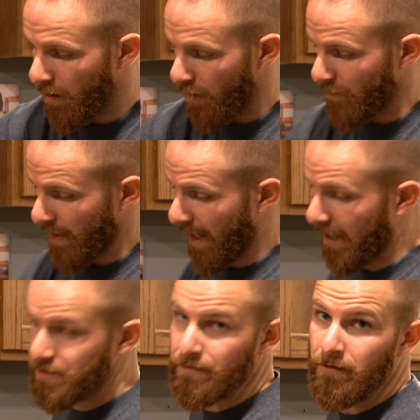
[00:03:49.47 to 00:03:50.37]
on the
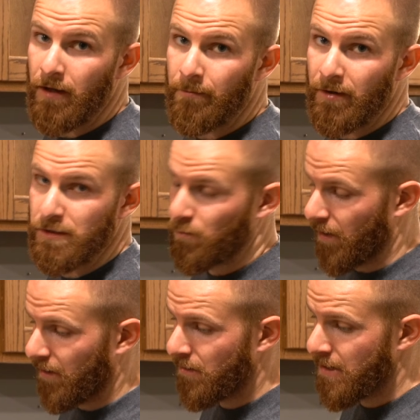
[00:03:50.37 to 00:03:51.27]
edge of the lumber as
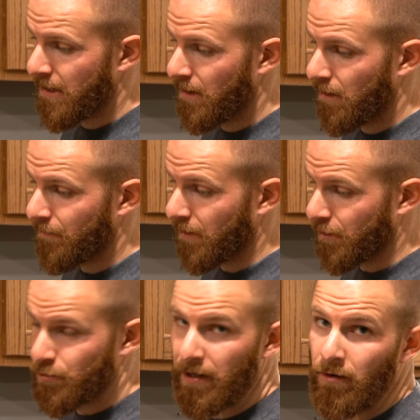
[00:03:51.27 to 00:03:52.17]
well. The
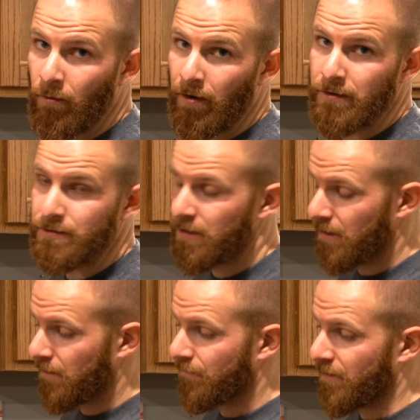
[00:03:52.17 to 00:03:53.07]
trick works
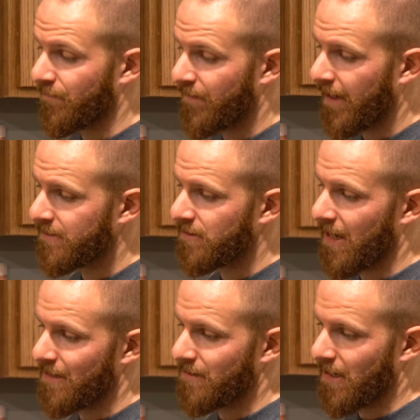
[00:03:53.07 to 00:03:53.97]
for the face
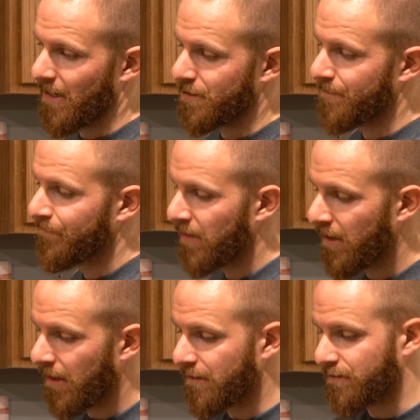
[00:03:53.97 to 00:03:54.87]
and the edge.
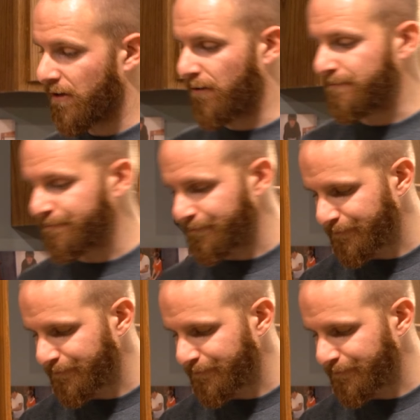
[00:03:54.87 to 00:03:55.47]
And so